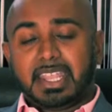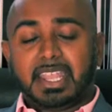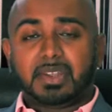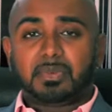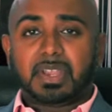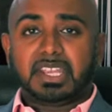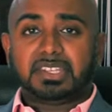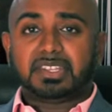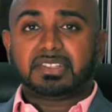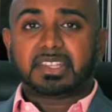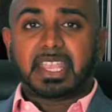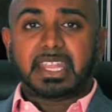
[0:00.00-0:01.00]
it
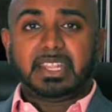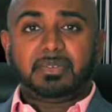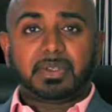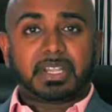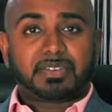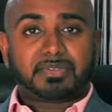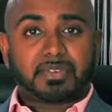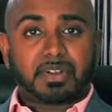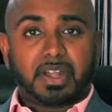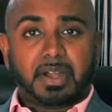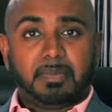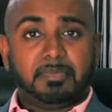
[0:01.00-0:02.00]
ranges anywhere
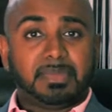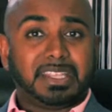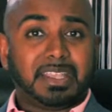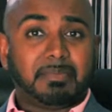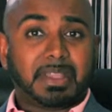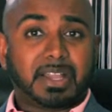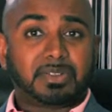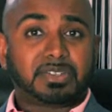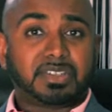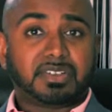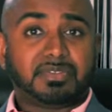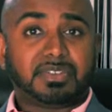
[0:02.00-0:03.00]
from the amount
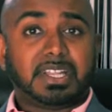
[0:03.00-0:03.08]
of